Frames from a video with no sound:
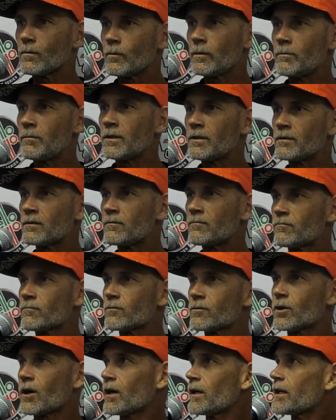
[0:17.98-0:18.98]
been
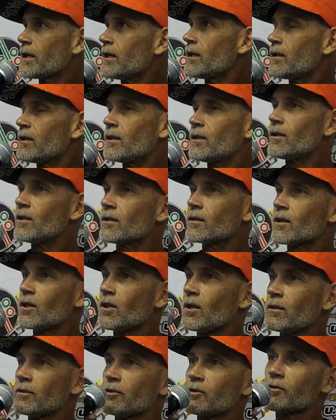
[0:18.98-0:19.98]
trying to get our
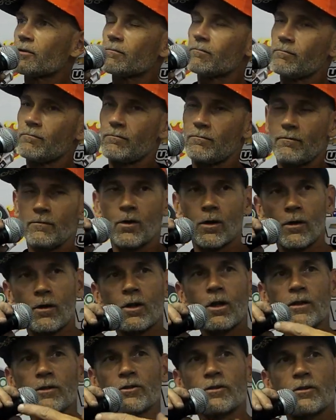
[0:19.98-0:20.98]
clutch
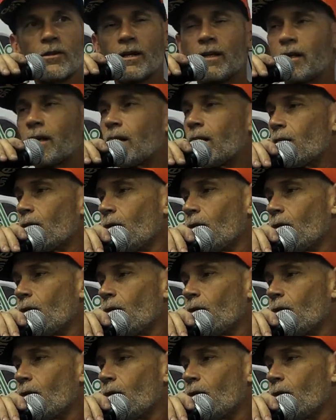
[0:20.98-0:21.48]
straightened out.